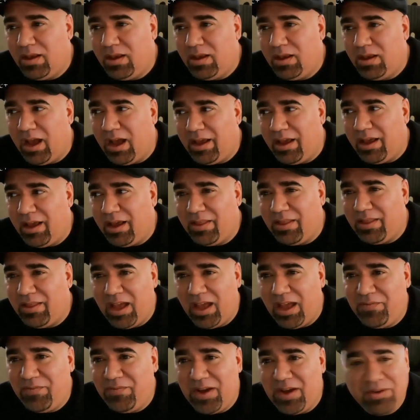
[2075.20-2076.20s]
I
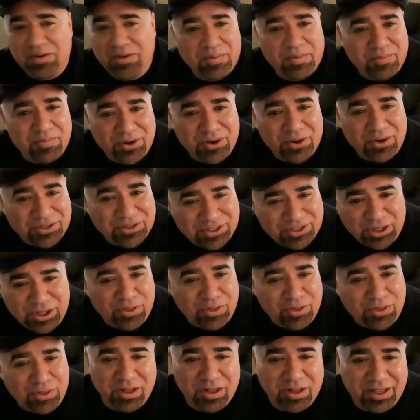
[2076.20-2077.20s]
found it personally
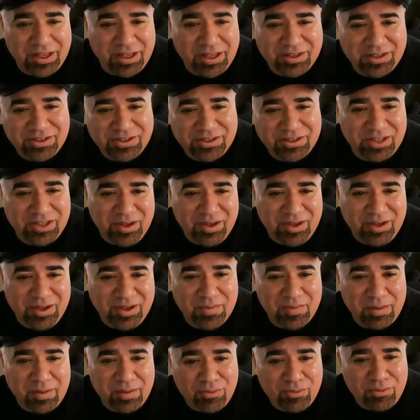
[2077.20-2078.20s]
thrilling to see
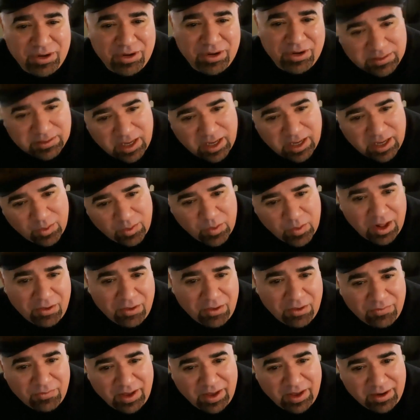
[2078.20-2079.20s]
my prints done
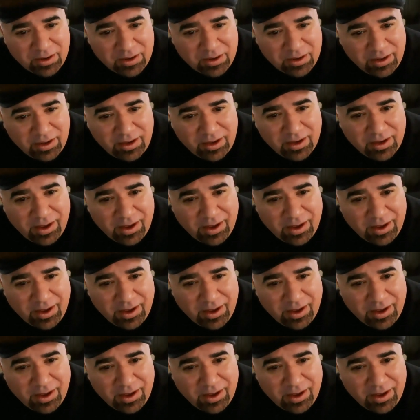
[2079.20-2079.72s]
well finally,